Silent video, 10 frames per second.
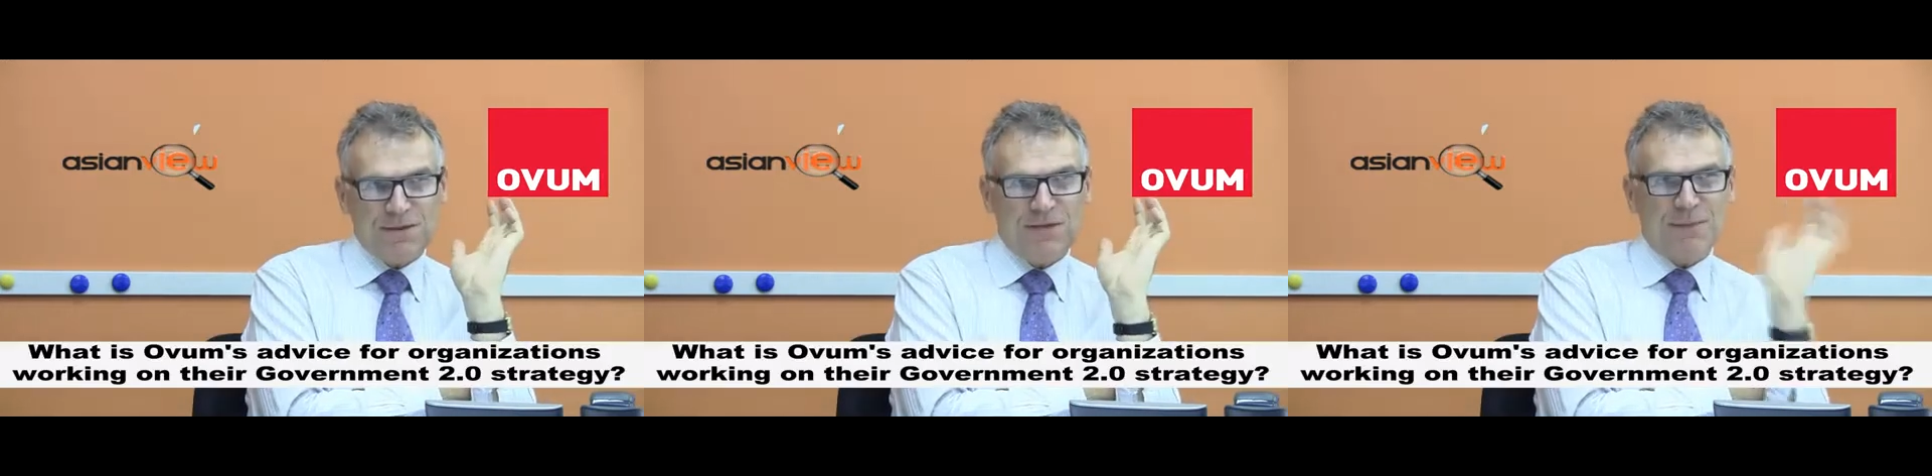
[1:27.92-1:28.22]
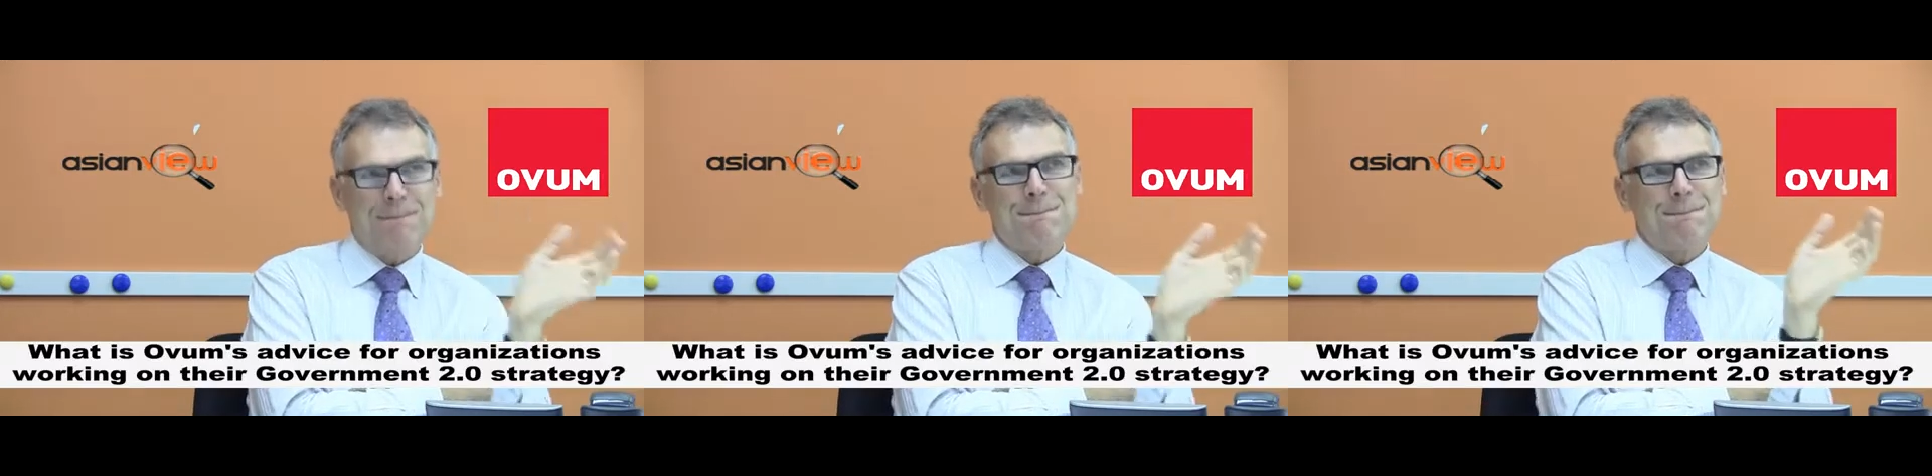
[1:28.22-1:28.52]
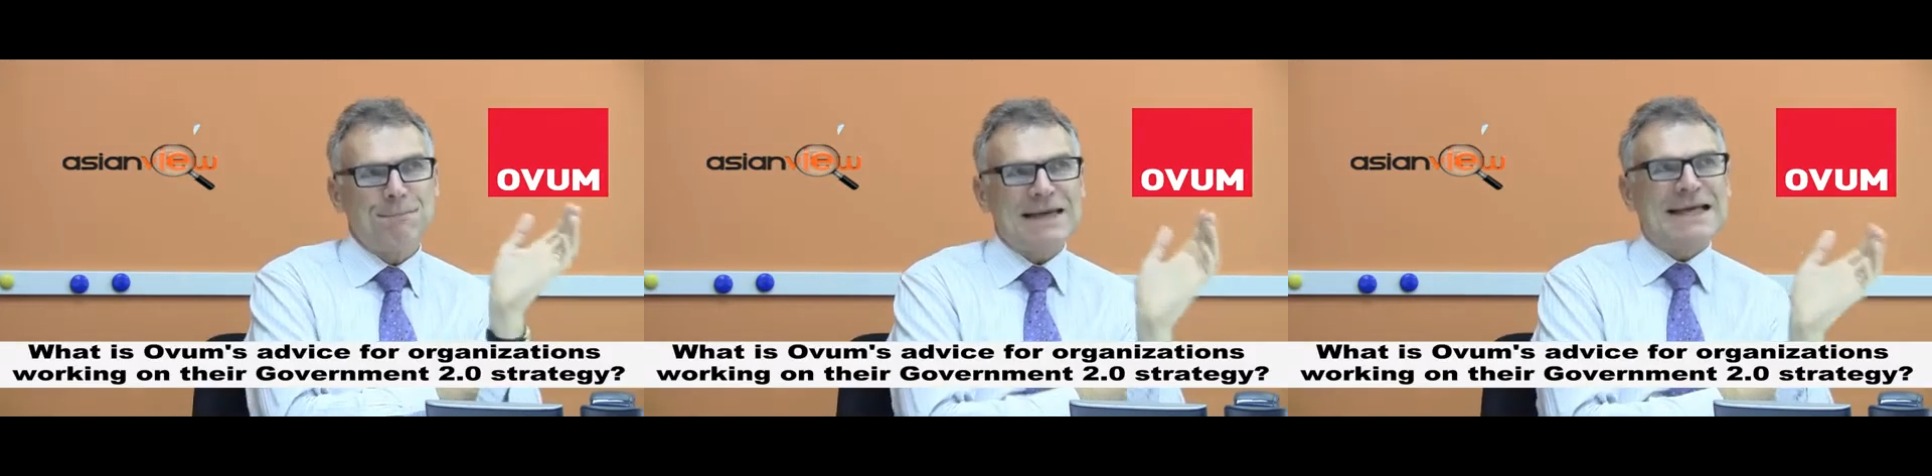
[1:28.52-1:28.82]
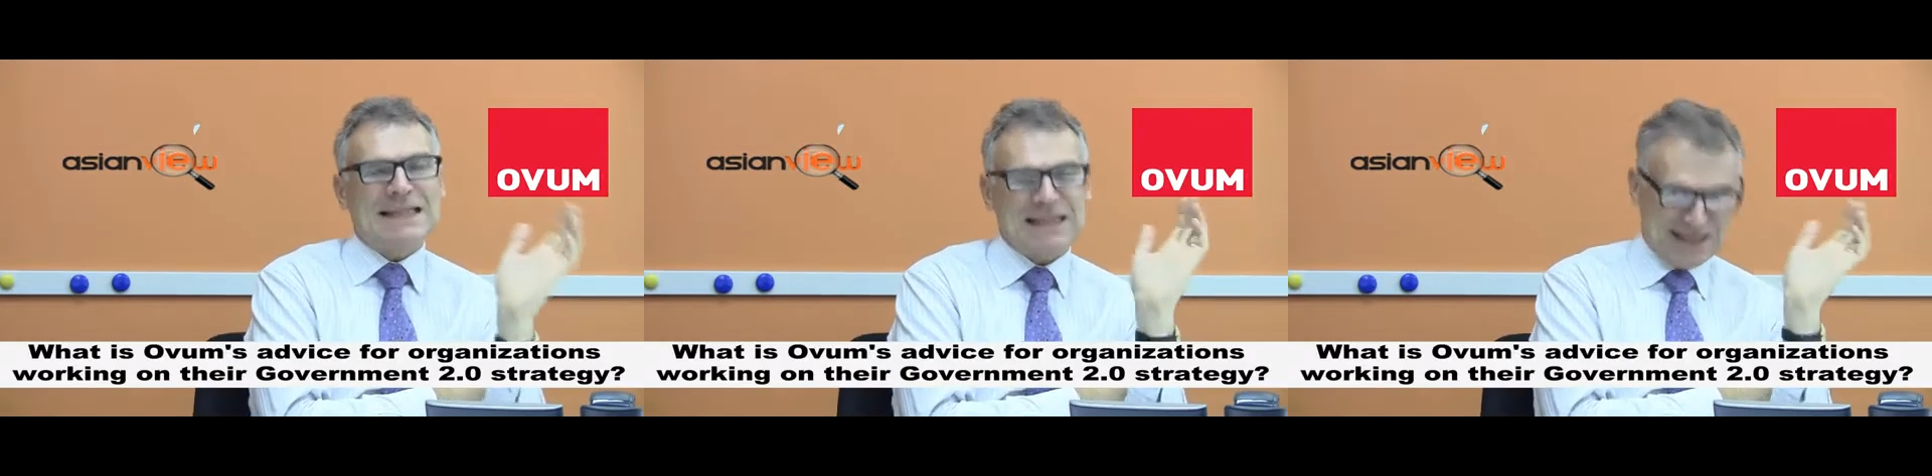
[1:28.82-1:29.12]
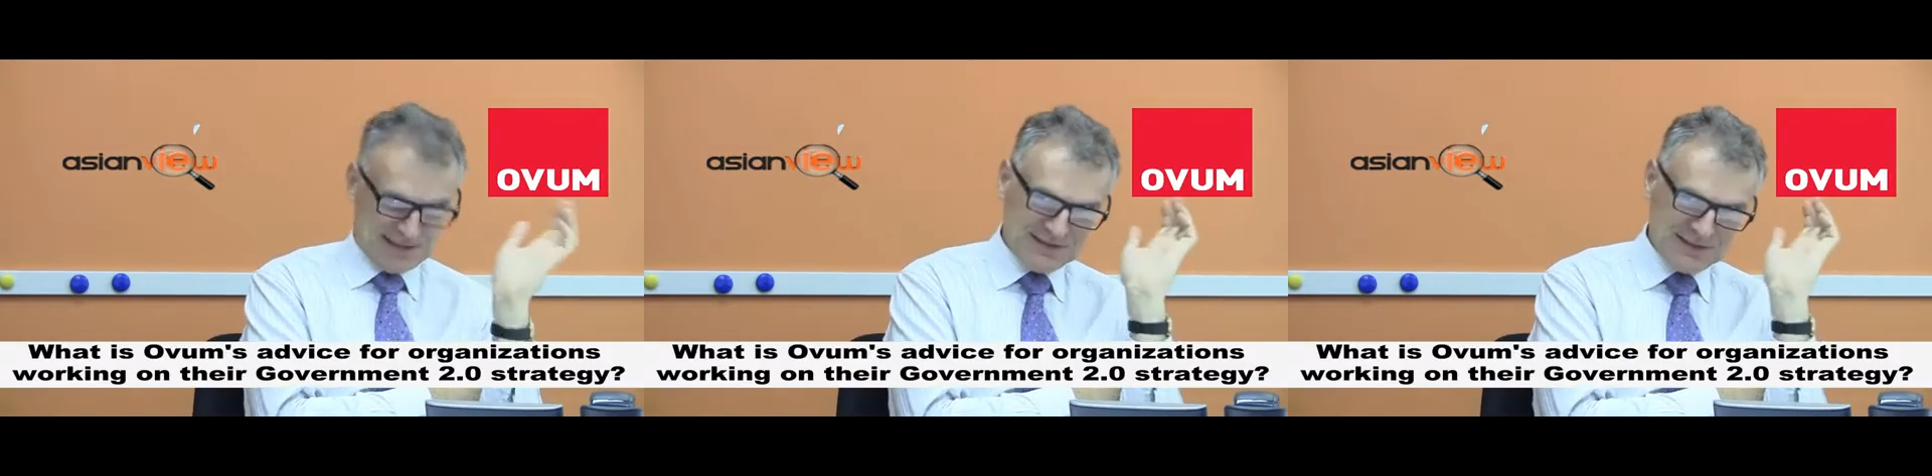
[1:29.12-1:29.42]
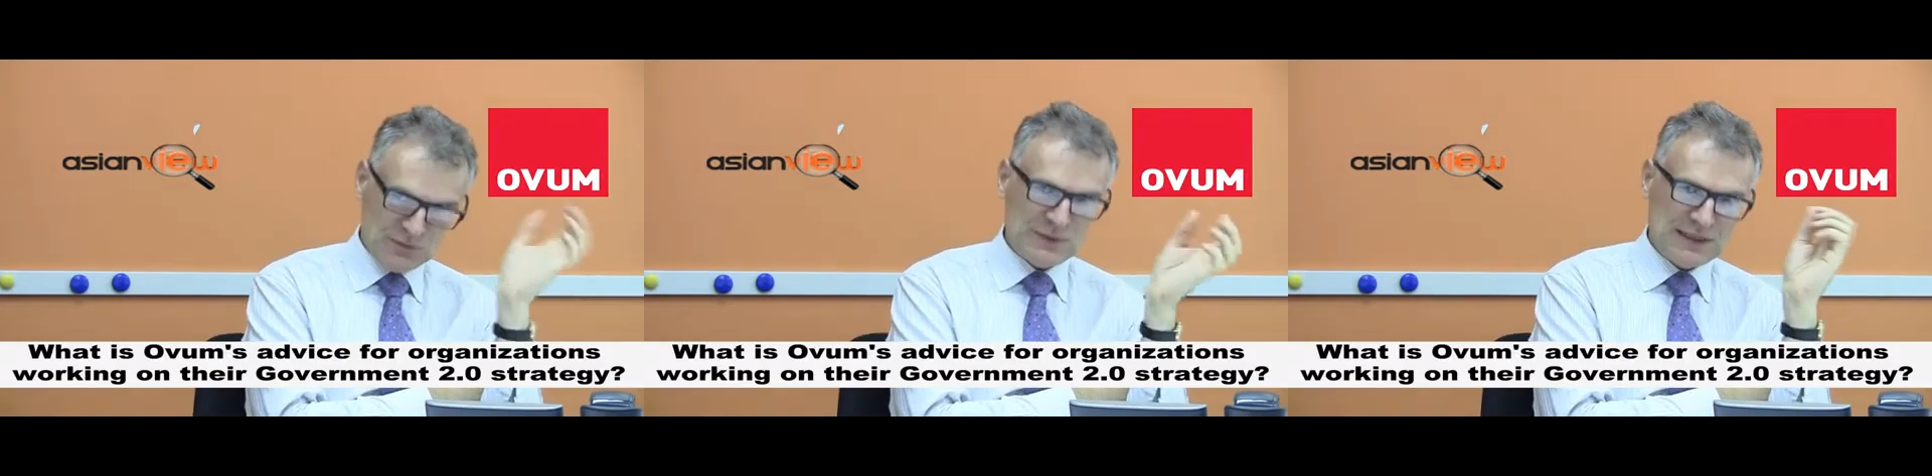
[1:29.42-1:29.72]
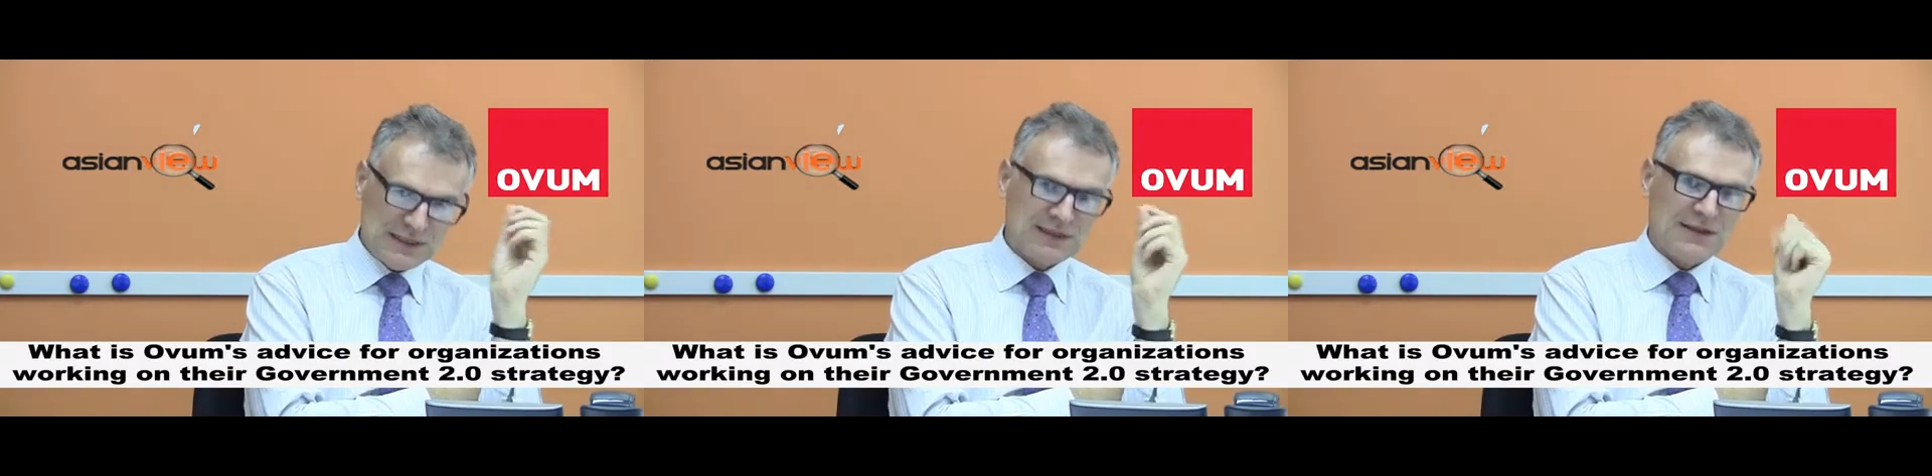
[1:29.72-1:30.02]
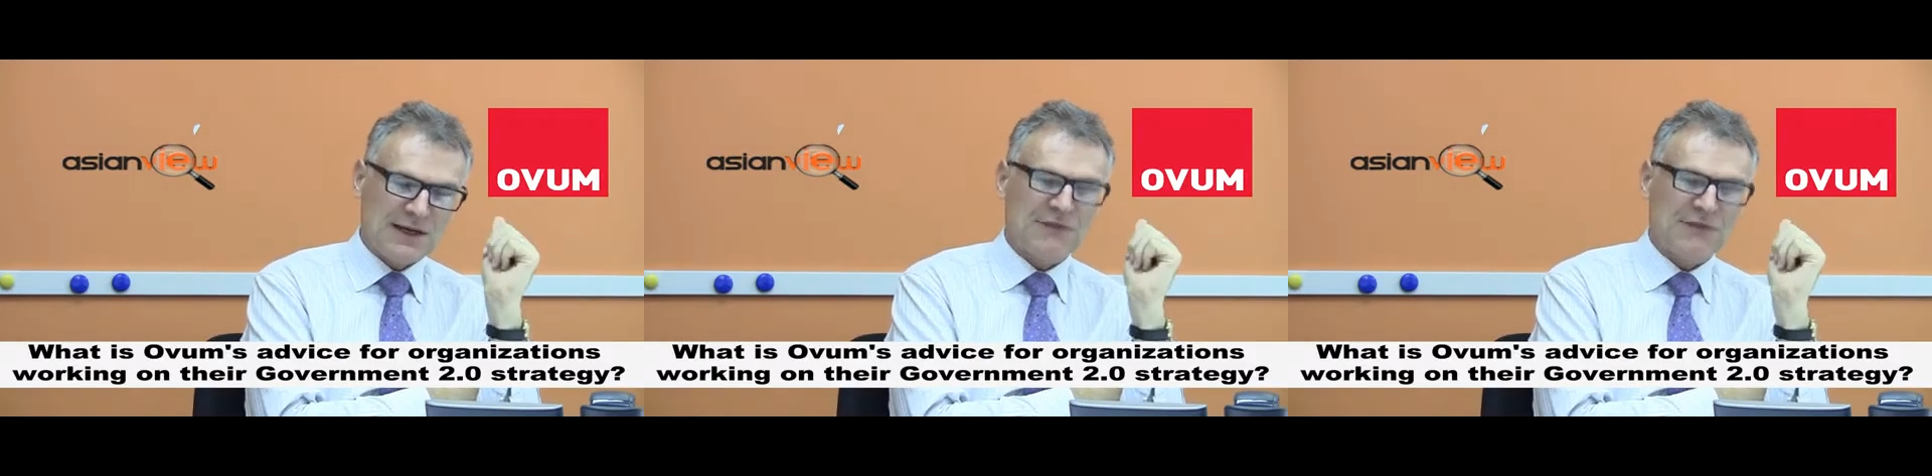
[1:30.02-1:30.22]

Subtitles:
The big thing with